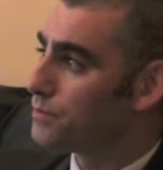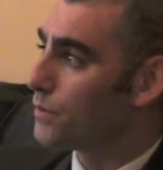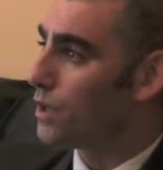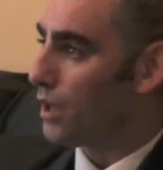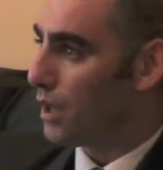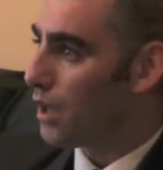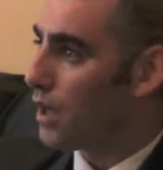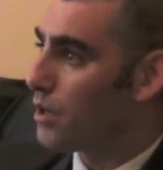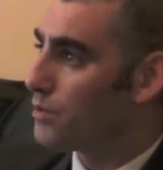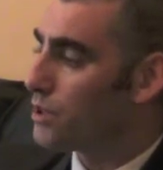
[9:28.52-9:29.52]
I
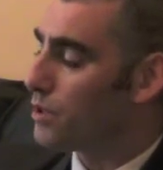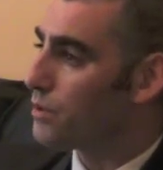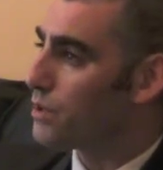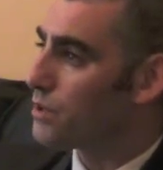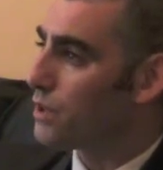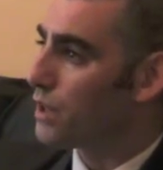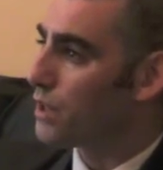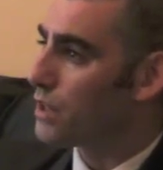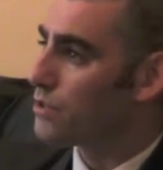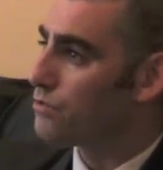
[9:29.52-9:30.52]
hope so, because I think
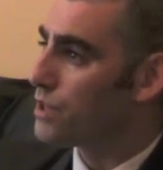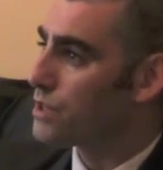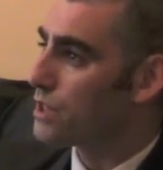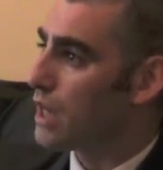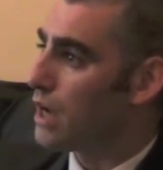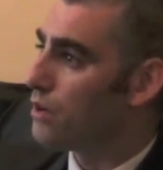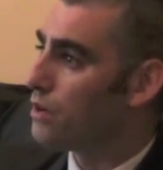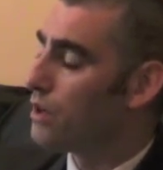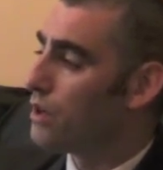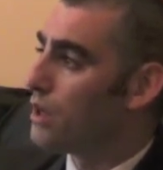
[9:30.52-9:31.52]
there's a risk now,
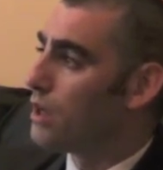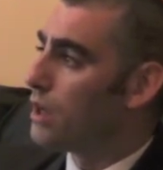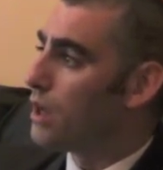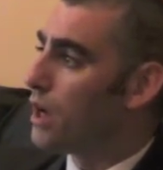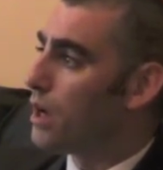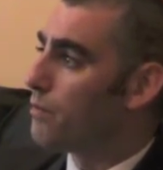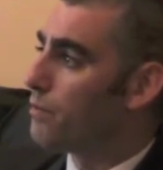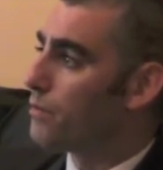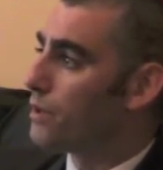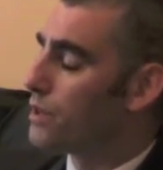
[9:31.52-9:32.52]

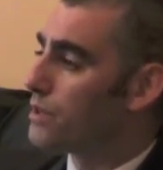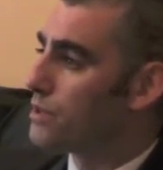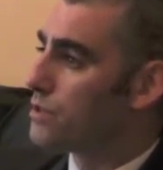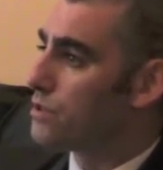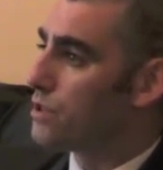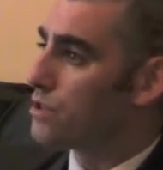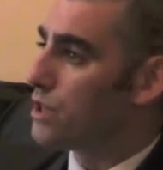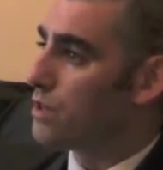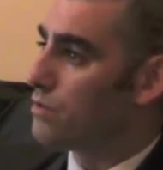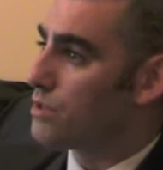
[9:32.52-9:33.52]
and this
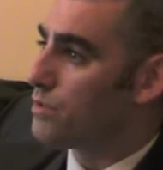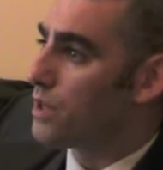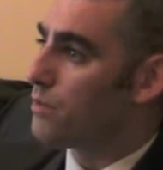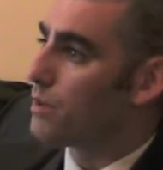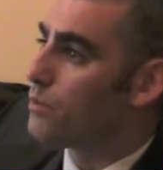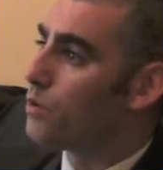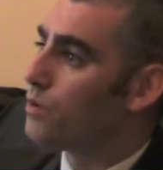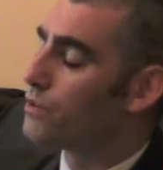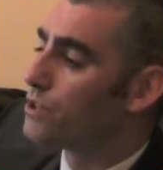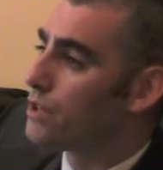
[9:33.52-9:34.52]
is becoming more
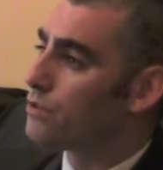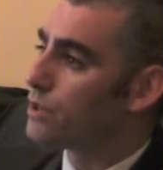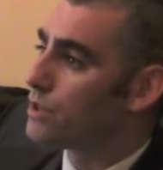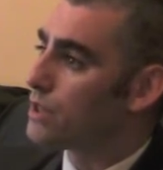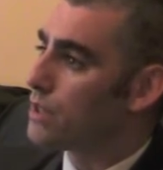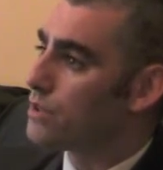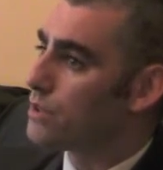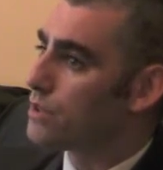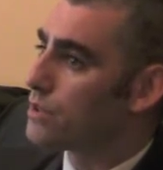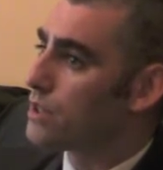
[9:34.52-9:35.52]
of a general
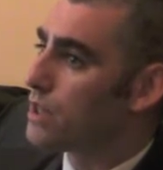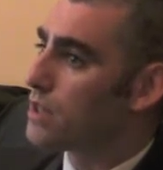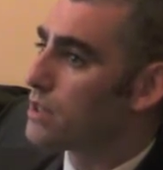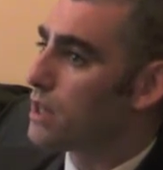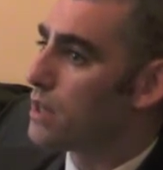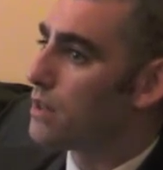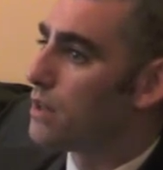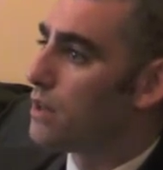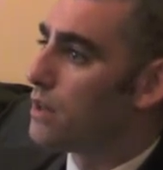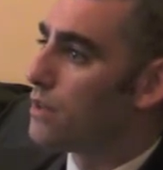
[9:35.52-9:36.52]
consensus, is that
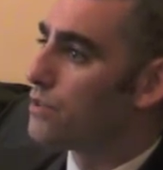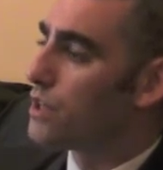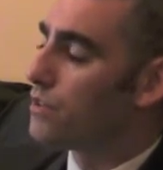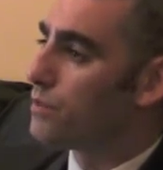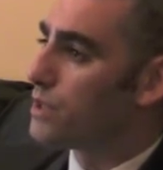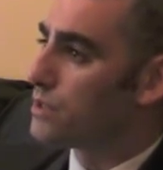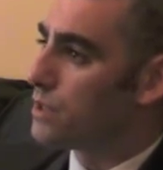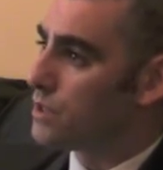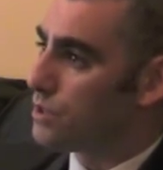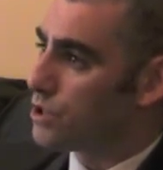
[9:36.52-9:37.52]
the Chief Minister
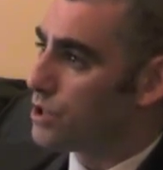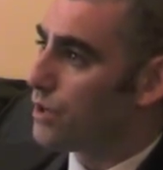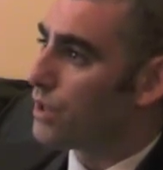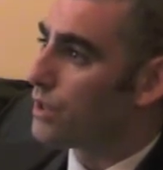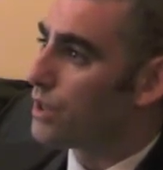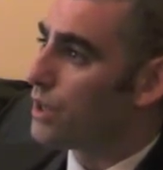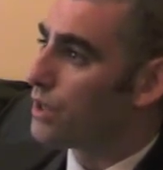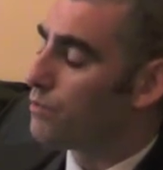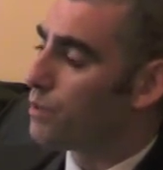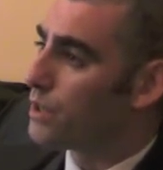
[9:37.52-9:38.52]
isn't showing the kind
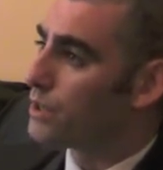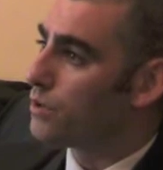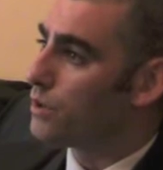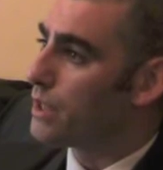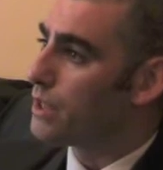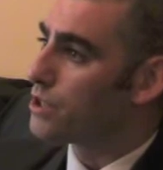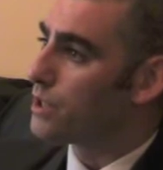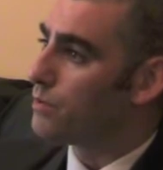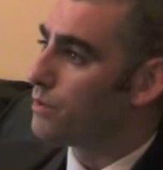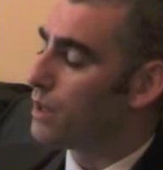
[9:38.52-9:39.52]
of political
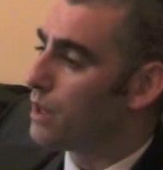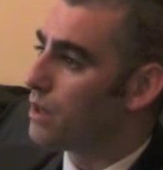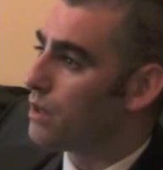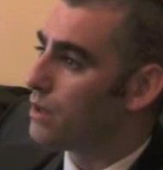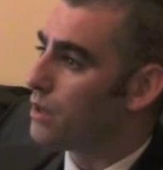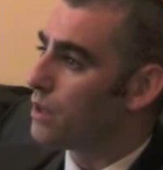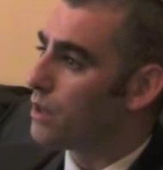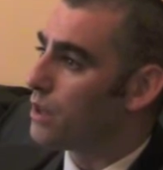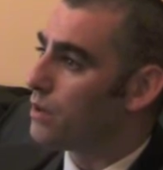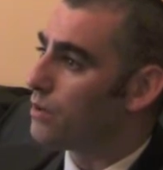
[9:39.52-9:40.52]
leadership that
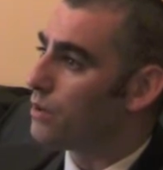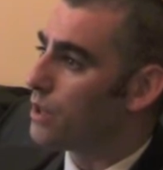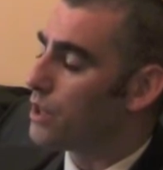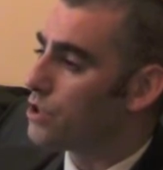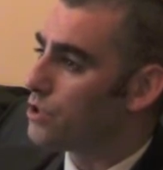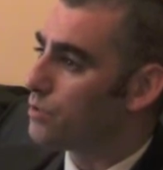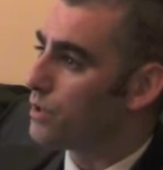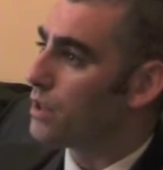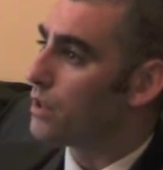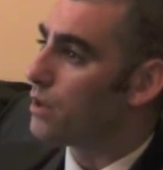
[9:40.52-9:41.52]
he should
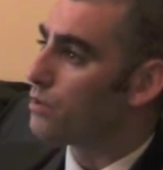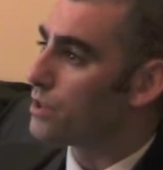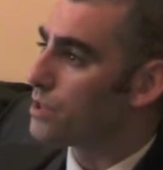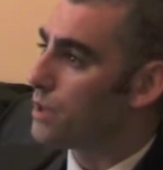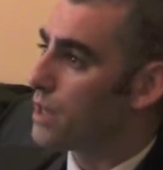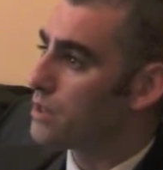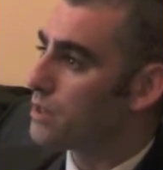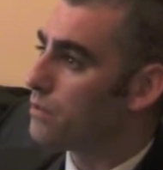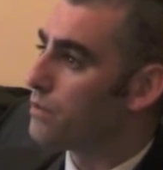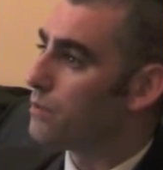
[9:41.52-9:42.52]
be and that was expected
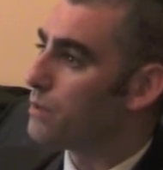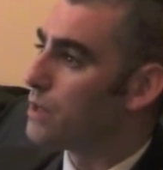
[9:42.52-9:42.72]
of him.